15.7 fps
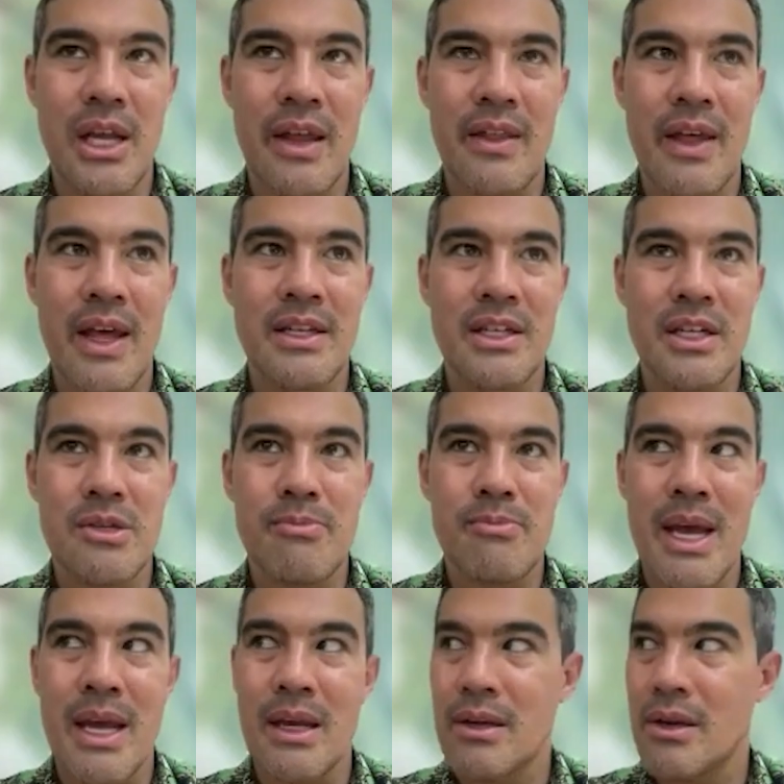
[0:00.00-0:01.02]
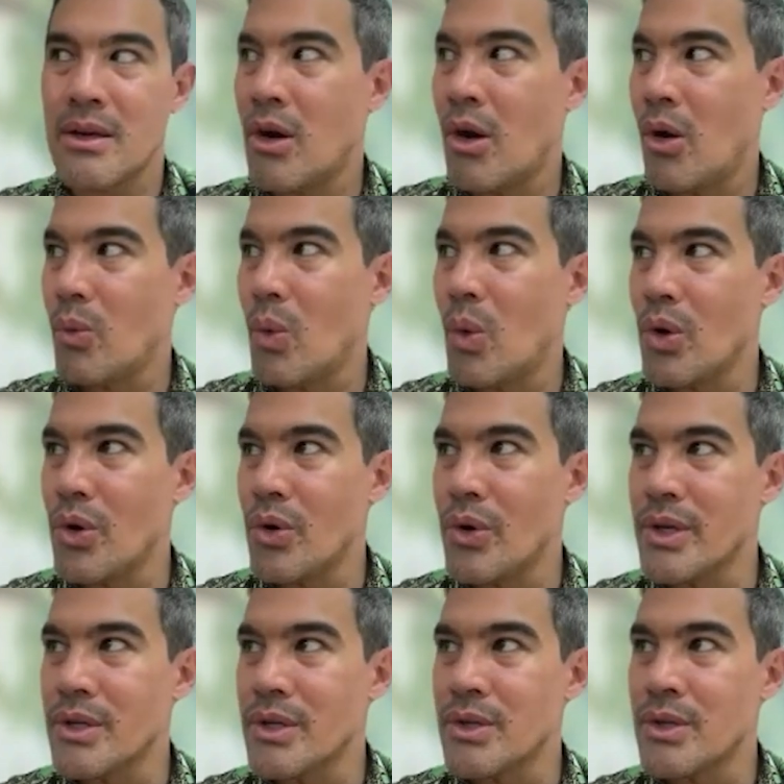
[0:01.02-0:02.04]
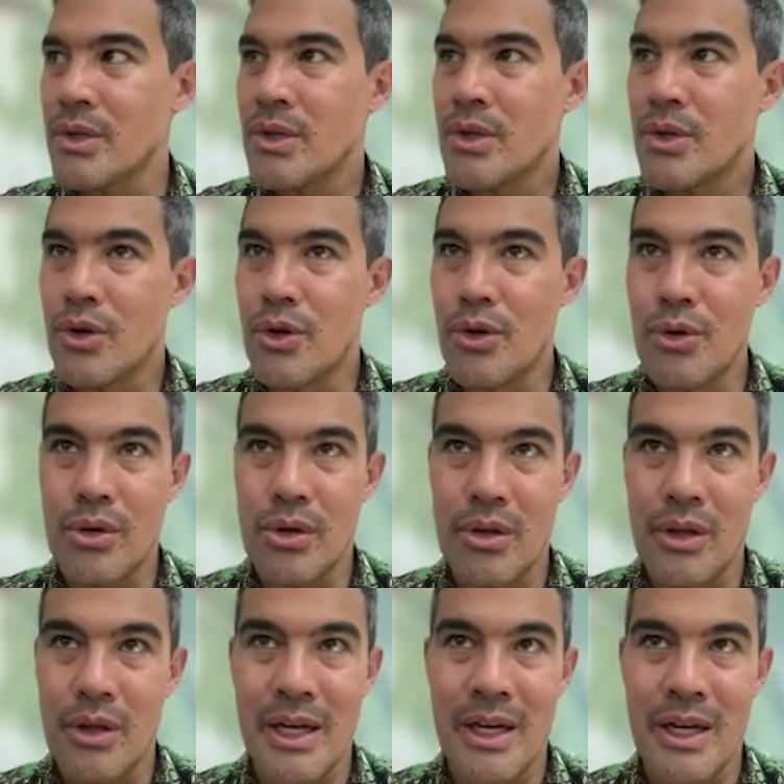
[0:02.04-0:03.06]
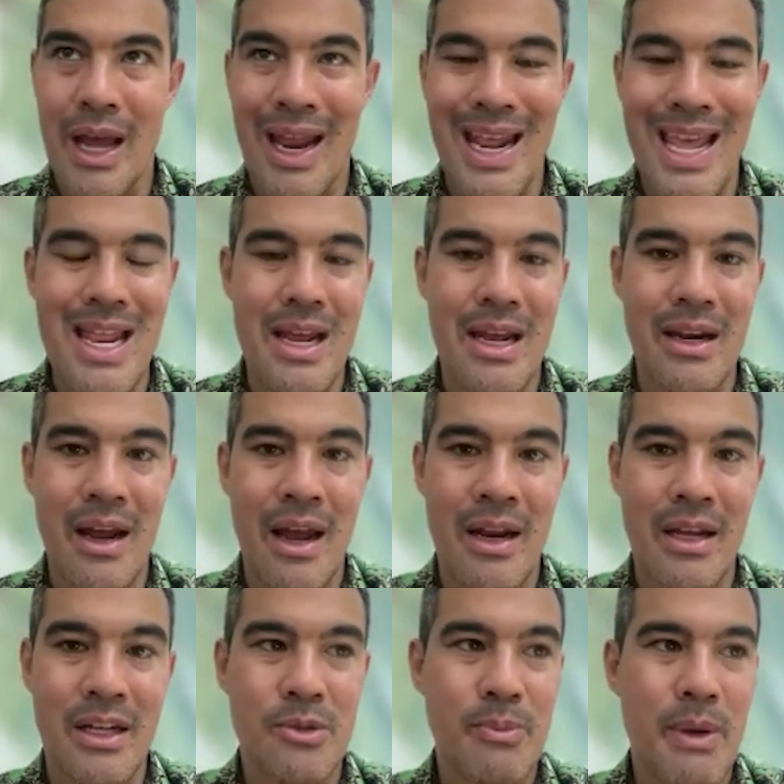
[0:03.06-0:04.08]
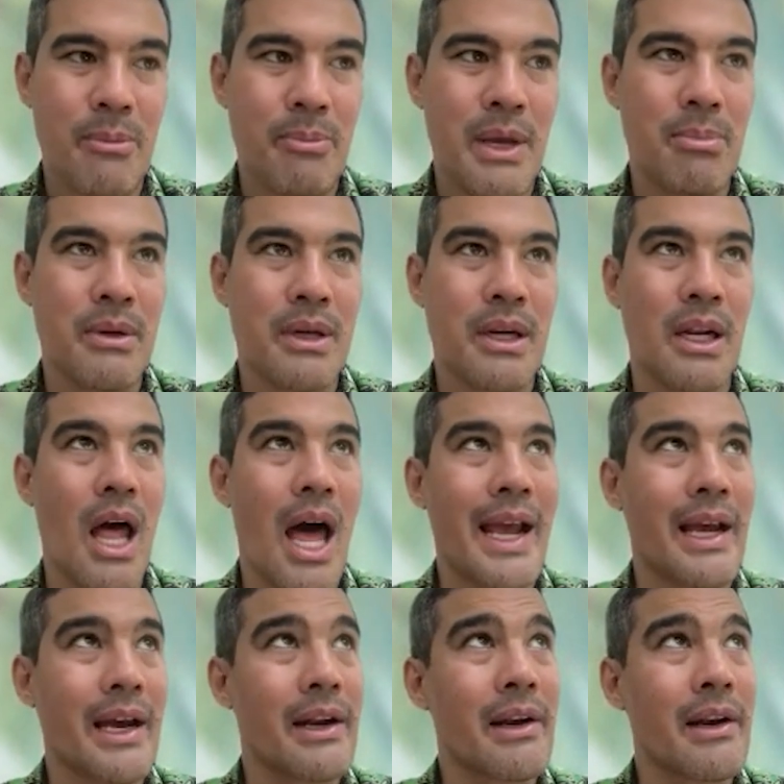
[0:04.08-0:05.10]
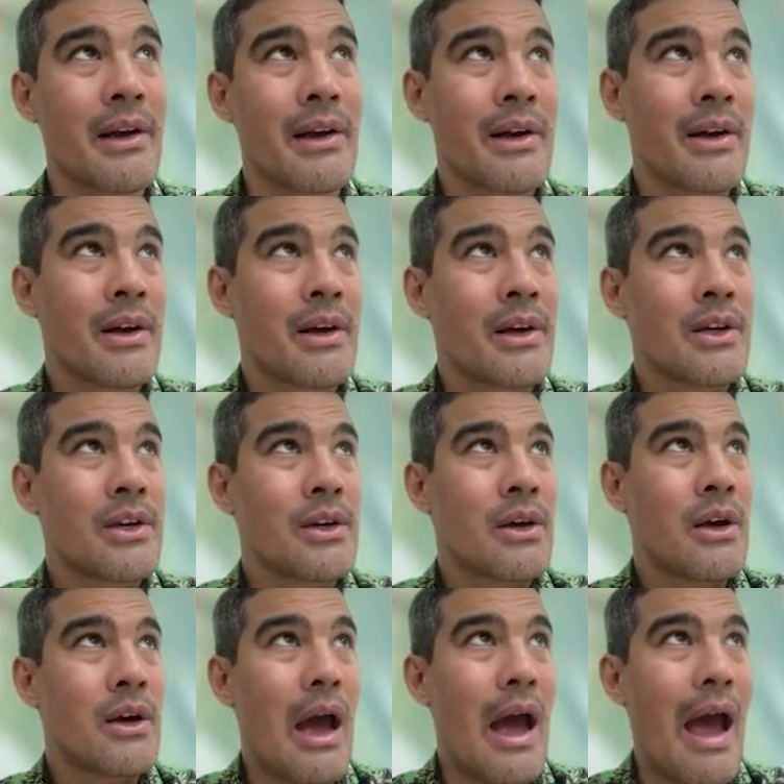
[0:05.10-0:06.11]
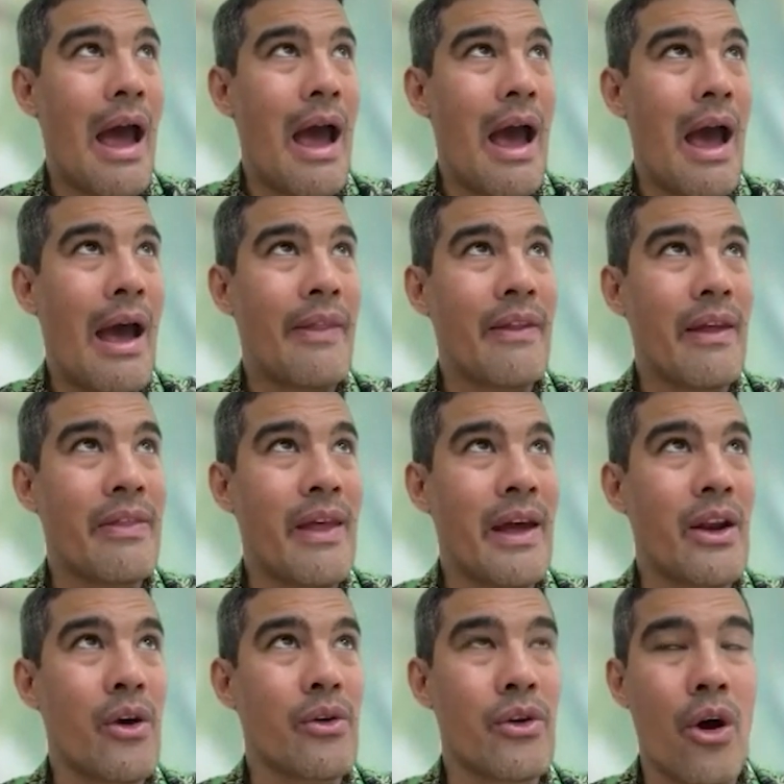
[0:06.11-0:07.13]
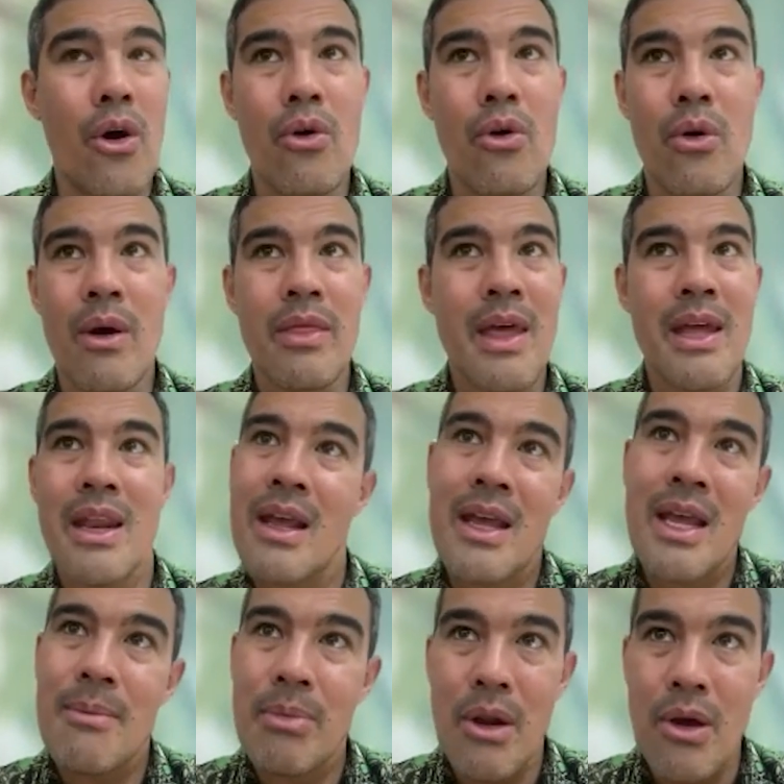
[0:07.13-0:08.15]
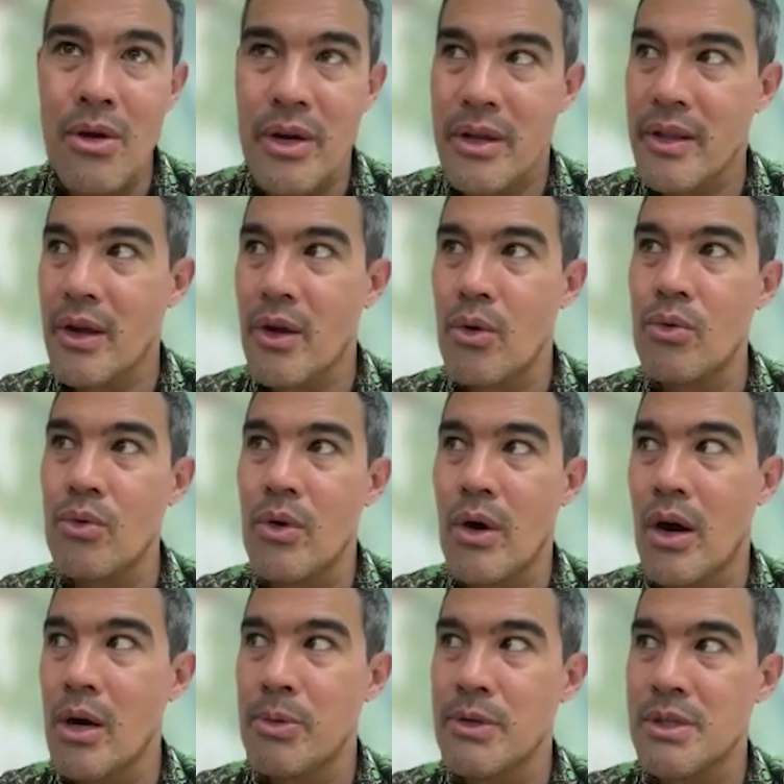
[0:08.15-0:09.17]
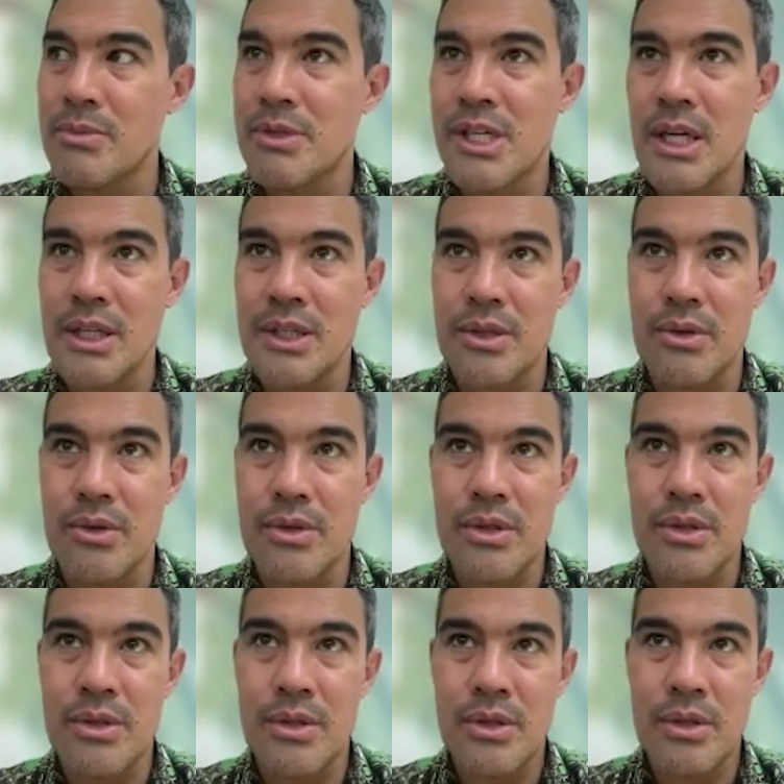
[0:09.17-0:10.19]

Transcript: and they just make hot water and noodle and eat it and expect people to like it. And then they don't know. And they keep learning. They go, oh, I got to put some chili sauce.